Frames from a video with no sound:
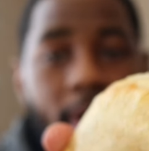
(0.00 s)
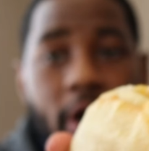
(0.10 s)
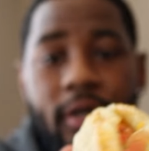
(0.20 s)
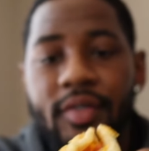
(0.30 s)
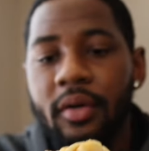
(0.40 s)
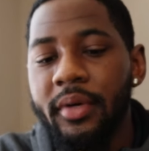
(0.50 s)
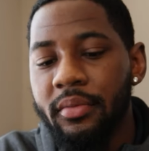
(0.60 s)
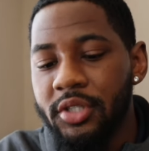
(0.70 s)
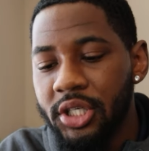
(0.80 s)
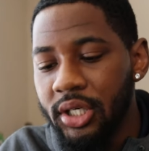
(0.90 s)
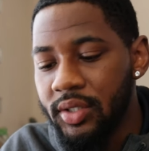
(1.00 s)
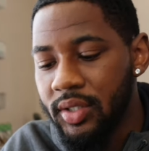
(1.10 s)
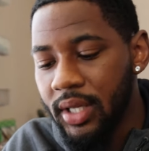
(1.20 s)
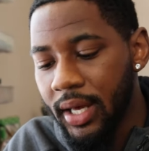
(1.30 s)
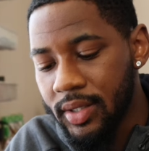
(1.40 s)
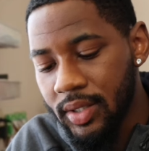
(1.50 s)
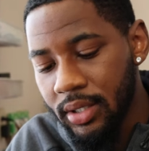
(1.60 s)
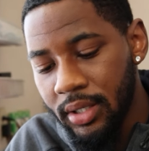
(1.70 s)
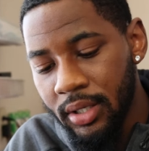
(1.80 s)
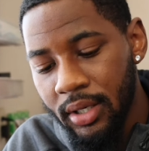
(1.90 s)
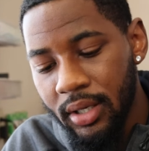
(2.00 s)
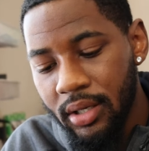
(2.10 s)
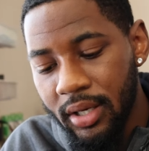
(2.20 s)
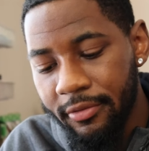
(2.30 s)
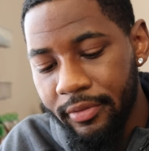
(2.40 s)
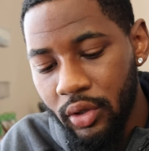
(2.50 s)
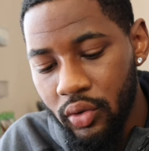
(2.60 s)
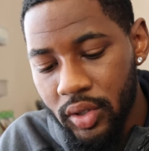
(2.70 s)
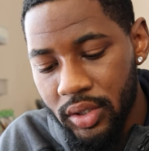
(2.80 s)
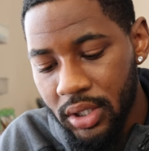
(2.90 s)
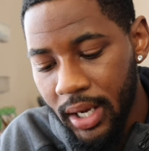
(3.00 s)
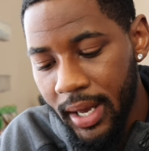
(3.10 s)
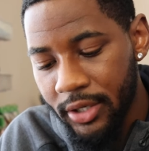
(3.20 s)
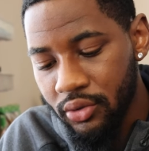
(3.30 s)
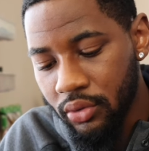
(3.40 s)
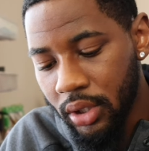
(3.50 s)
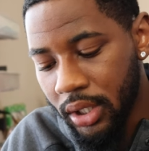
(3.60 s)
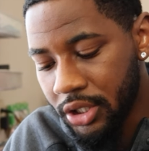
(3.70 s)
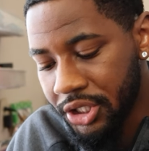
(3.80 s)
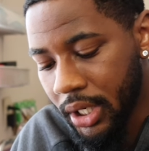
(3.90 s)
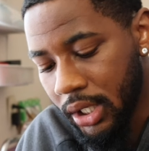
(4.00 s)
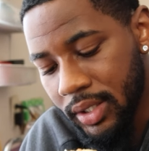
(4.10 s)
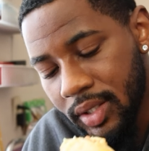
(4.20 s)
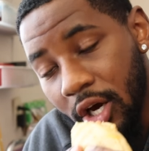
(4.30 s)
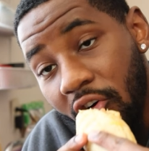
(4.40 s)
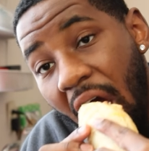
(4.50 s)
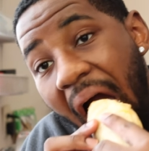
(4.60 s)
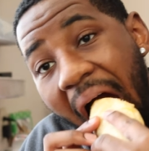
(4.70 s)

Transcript: part of some of them cheeses that's infused into the actual uh, shell itself.